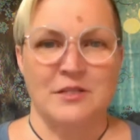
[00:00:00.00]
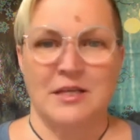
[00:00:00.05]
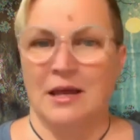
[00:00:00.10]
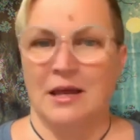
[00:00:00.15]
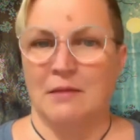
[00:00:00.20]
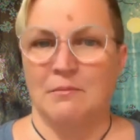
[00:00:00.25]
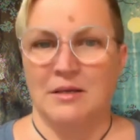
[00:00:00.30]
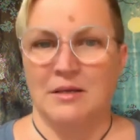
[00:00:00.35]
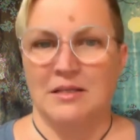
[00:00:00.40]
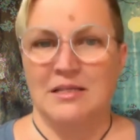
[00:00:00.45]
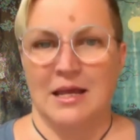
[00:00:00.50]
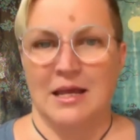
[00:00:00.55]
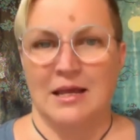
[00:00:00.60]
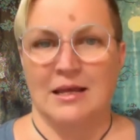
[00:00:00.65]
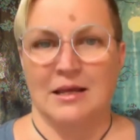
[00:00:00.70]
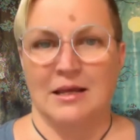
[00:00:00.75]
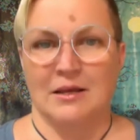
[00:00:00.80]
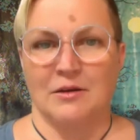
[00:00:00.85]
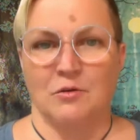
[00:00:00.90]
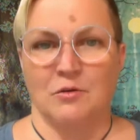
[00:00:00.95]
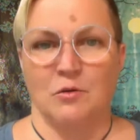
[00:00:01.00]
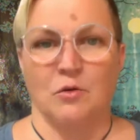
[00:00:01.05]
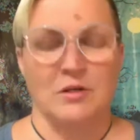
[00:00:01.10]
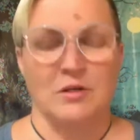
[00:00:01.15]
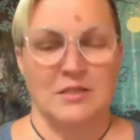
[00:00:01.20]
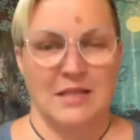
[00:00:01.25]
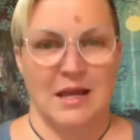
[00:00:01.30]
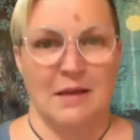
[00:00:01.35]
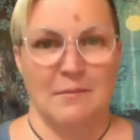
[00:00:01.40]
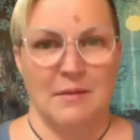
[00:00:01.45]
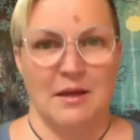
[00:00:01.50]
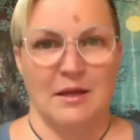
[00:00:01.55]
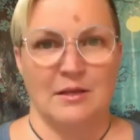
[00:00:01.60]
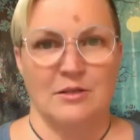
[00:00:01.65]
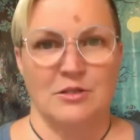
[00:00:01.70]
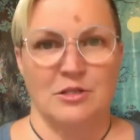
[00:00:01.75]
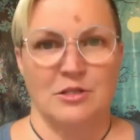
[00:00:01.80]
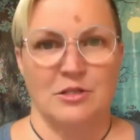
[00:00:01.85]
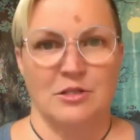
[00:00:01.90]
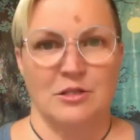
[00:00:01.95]
can be taken or
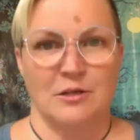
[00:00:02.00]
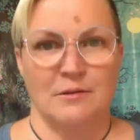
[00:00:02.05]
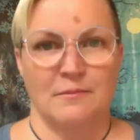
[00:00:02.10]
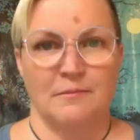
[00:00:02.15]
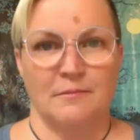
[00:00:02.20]
damaged